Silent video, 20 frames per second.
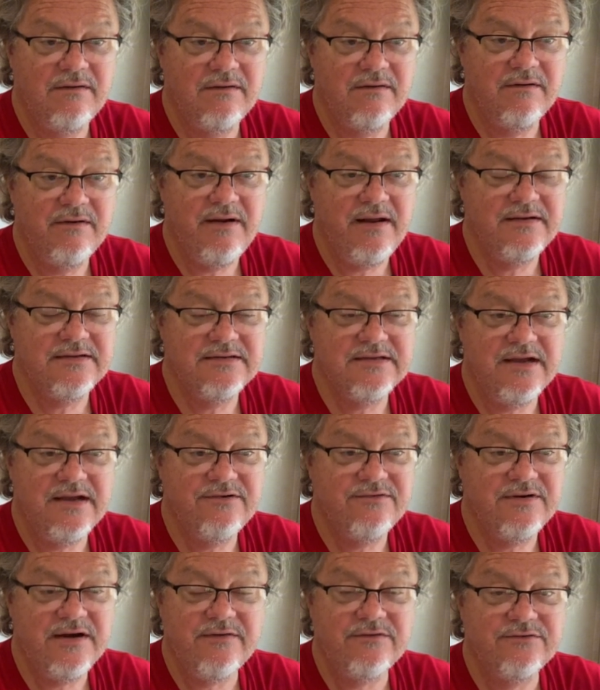Grand Design
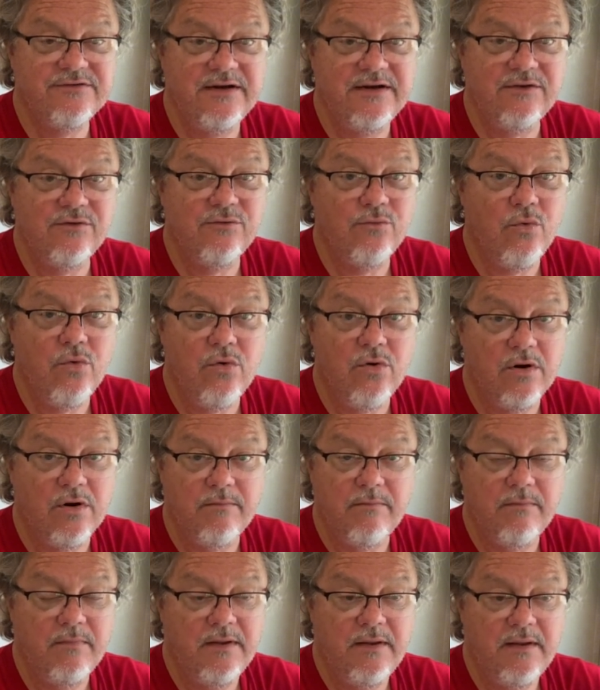travel trailer
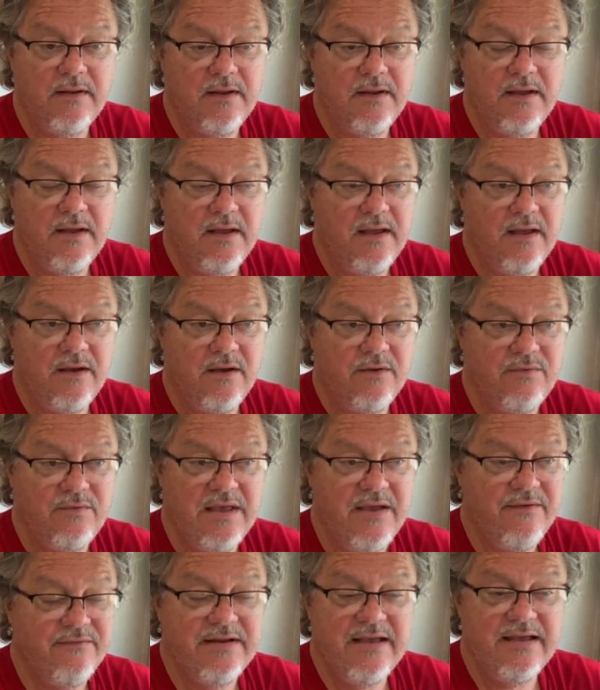warm. We
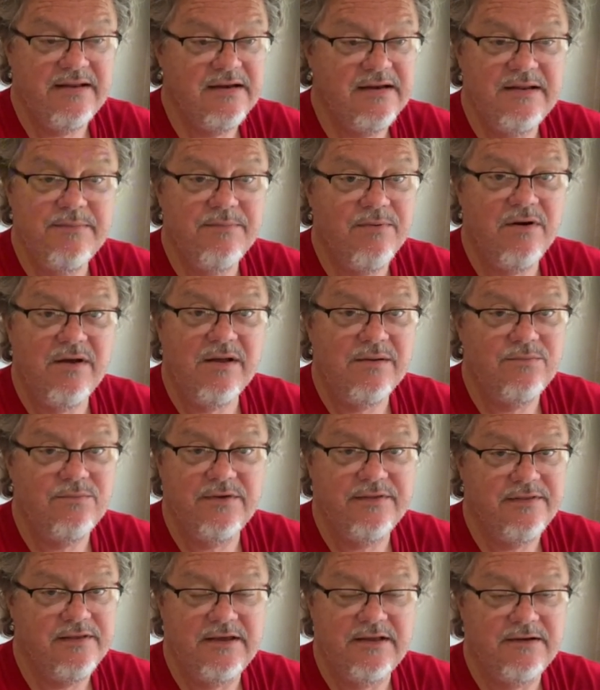haven't had any problem
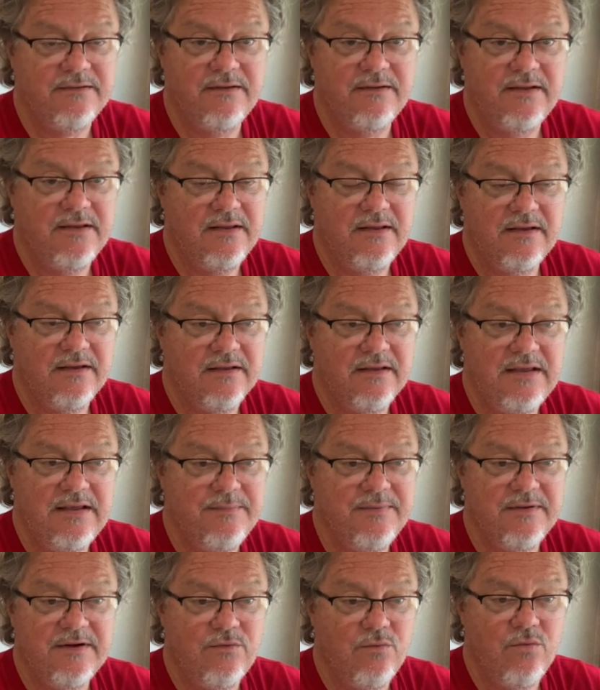with it
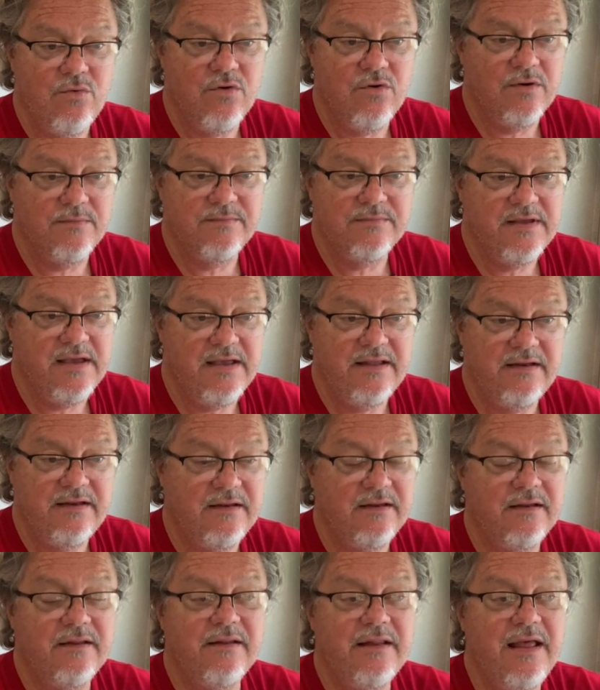keeping it warm, and
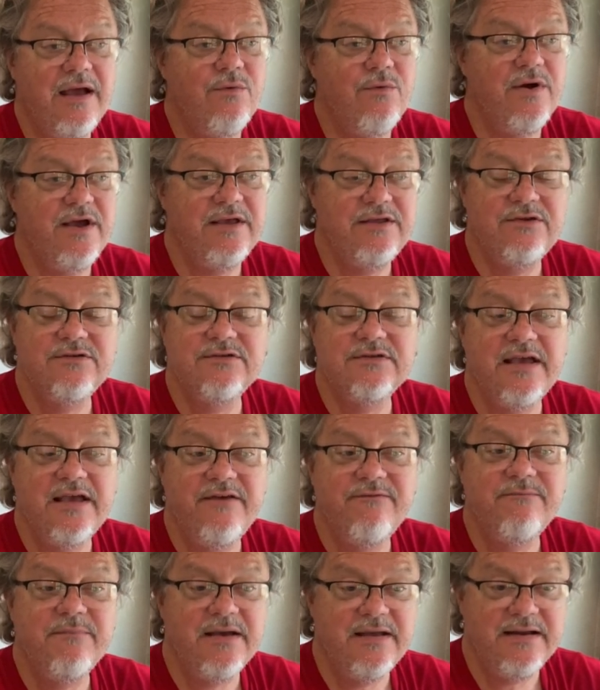that way you
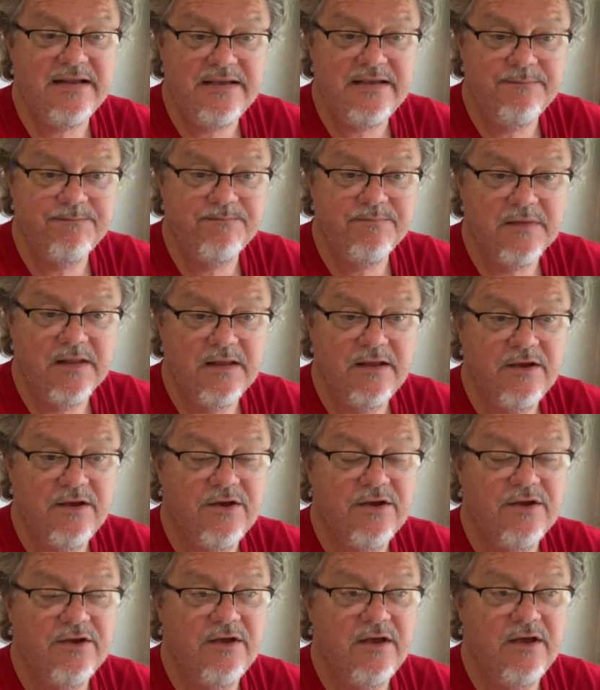save money.
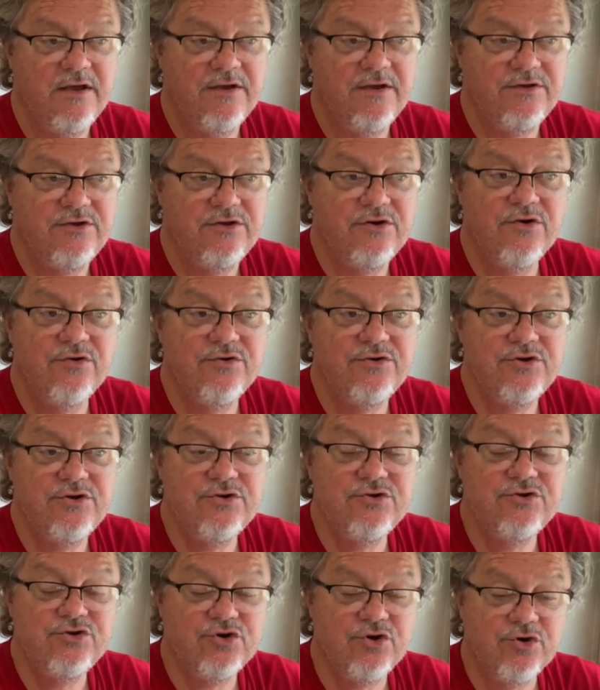Uh, you don't
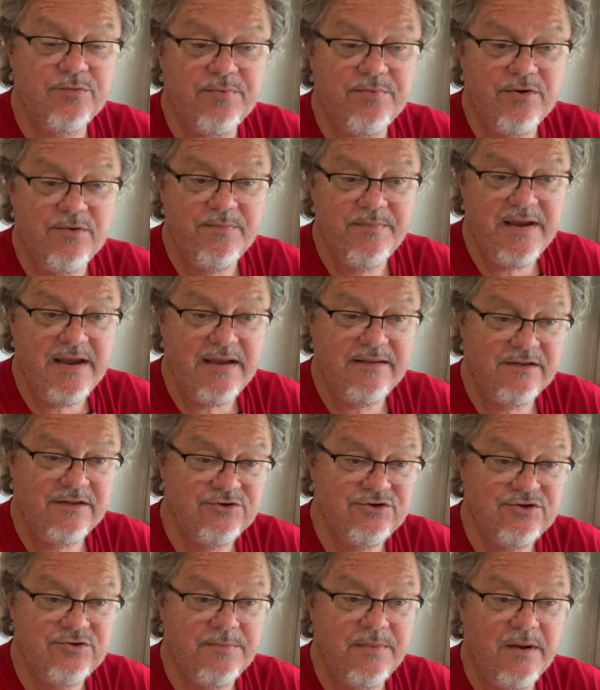use your propane
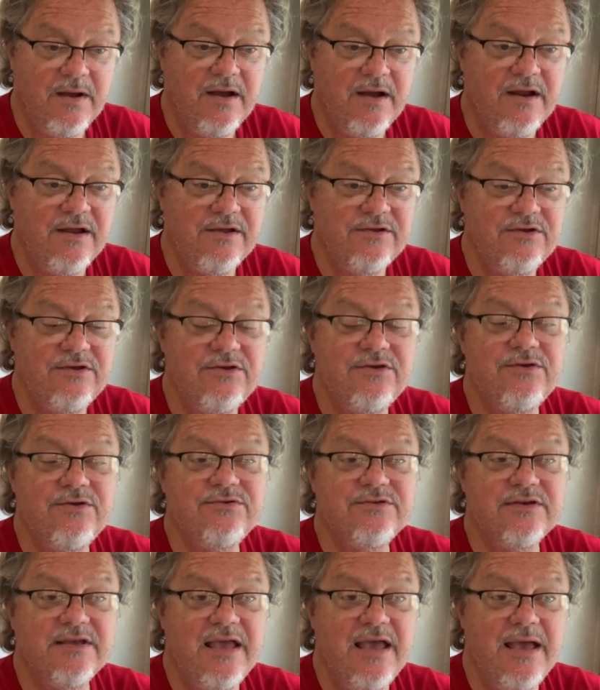that you buy; you use
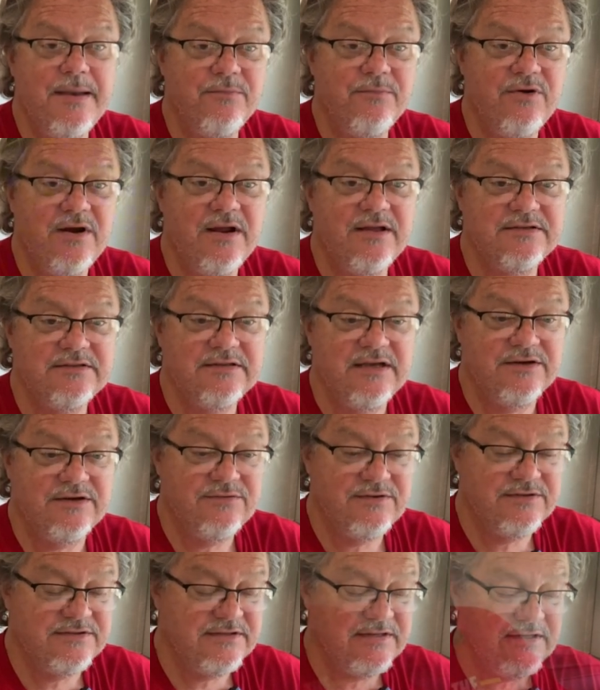the campground's
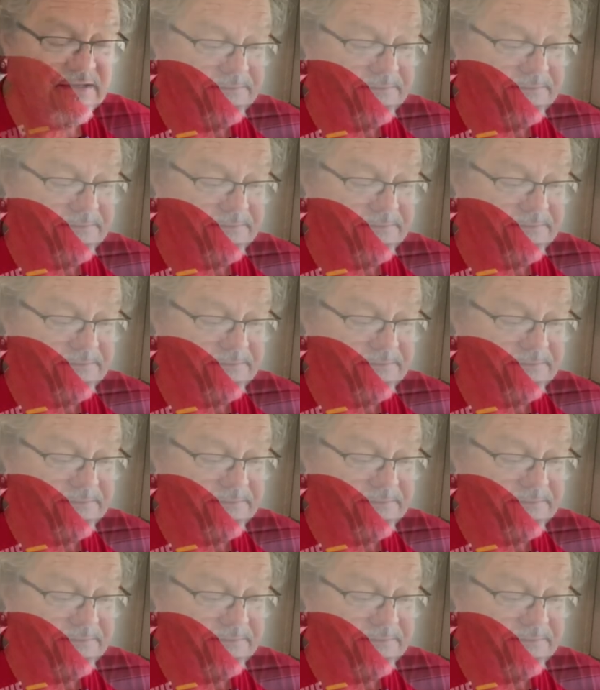electricity.